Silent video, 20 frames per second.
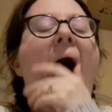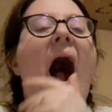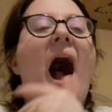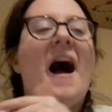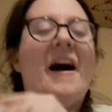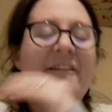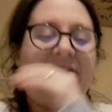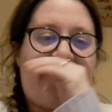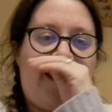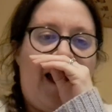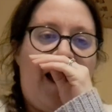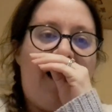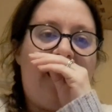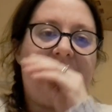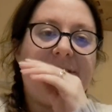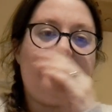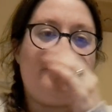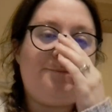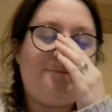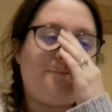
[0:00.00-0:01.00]
after
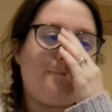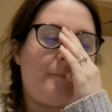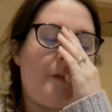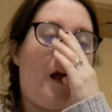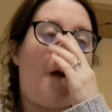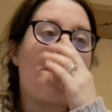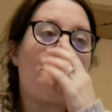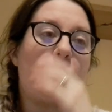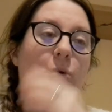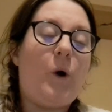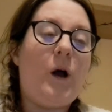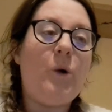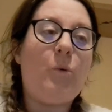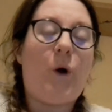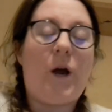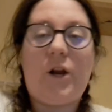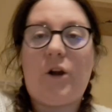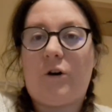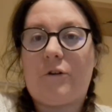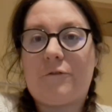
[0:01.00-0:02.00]
quite a
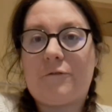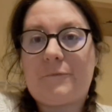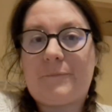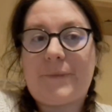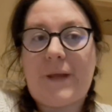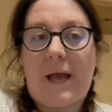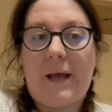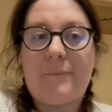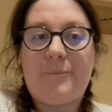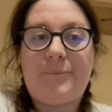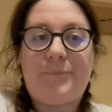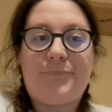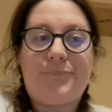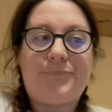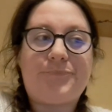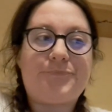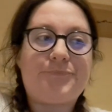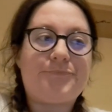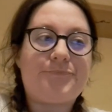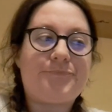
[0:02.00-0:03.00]
while off,
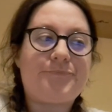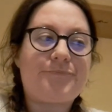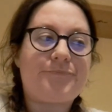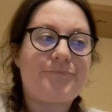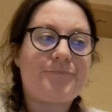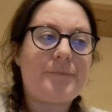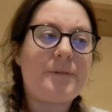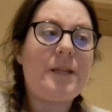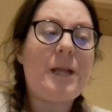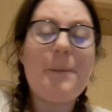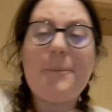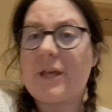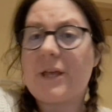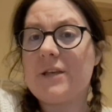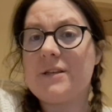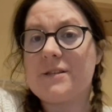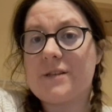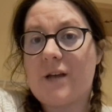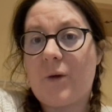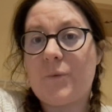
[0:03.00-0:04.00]

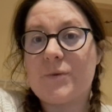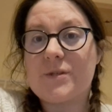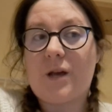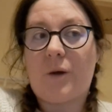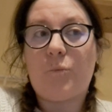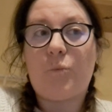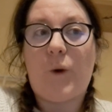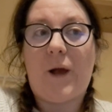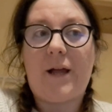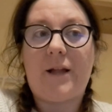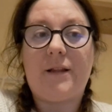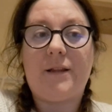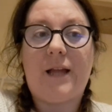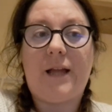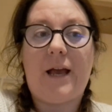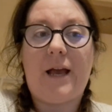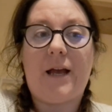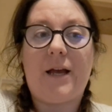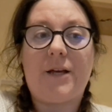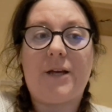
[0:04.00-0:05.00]
because I was unwell
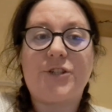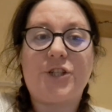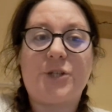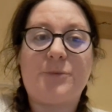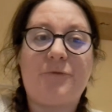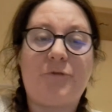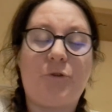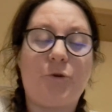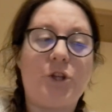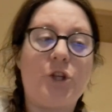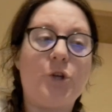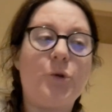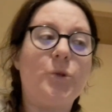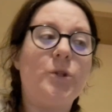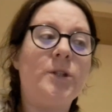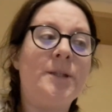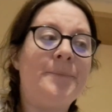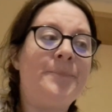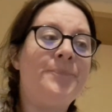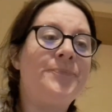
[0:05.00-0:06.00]
just before
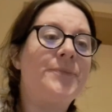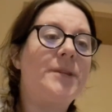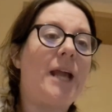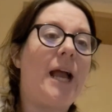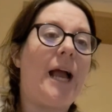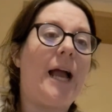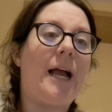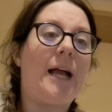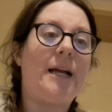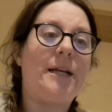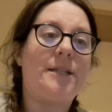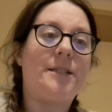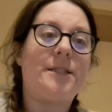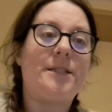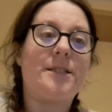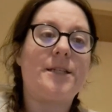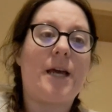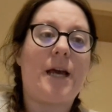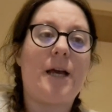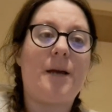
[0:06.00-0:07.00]
Yule,
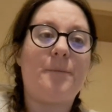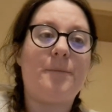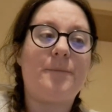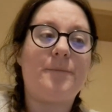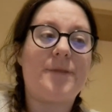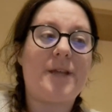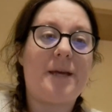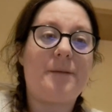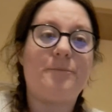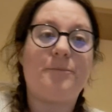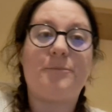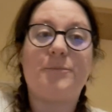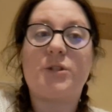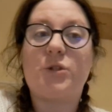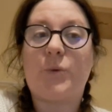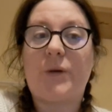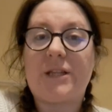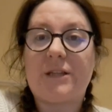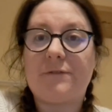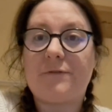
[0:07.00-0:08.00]
and then
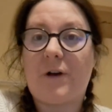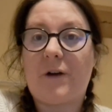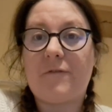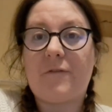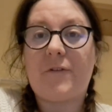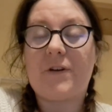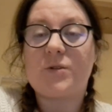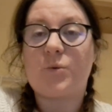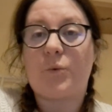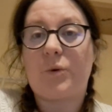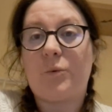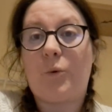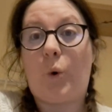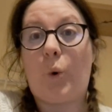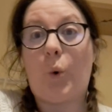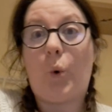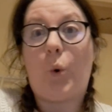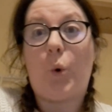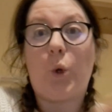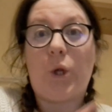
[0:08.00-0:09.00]
between the five of us, we were
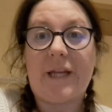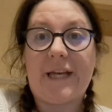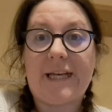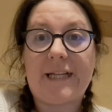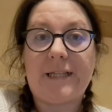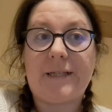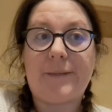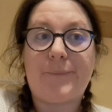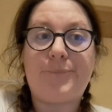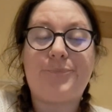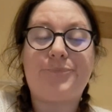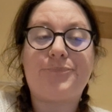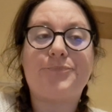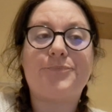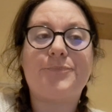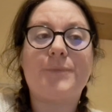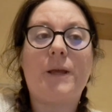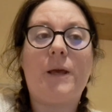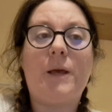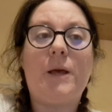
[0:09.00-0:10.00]
all ill.
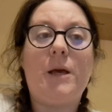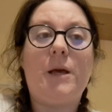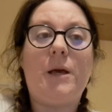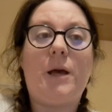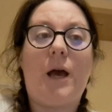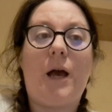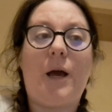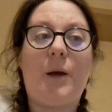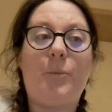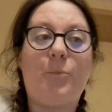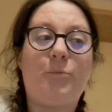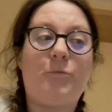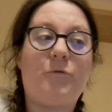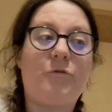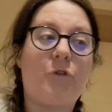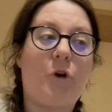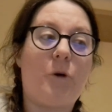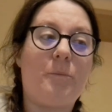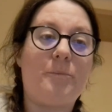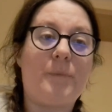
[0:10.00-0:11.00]
I
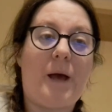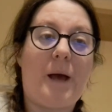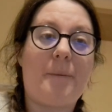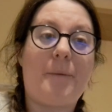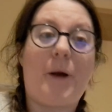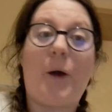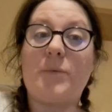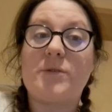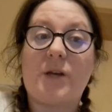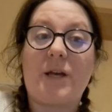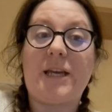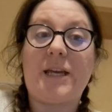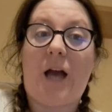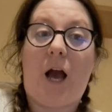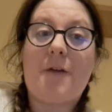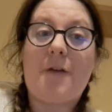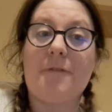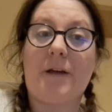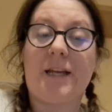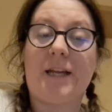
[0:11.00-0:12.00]
fell
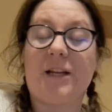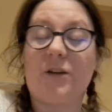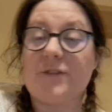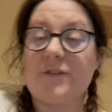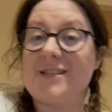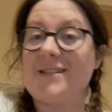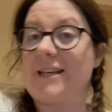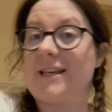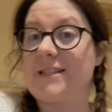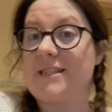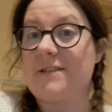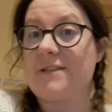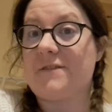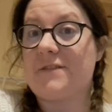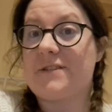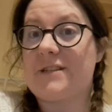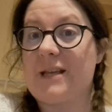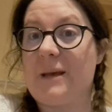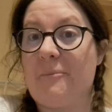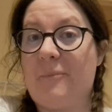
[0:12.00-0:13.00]
ill on the 16th
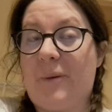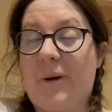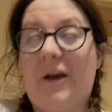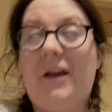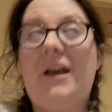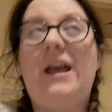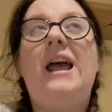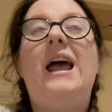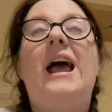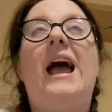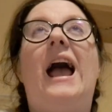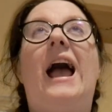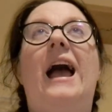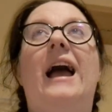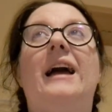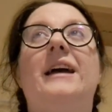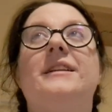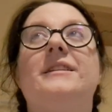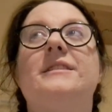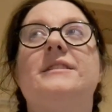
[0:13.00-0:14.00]
of December,
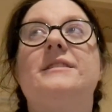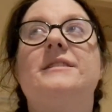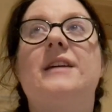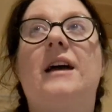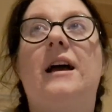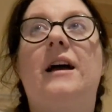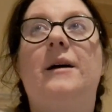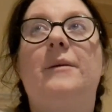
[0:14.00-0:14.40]
and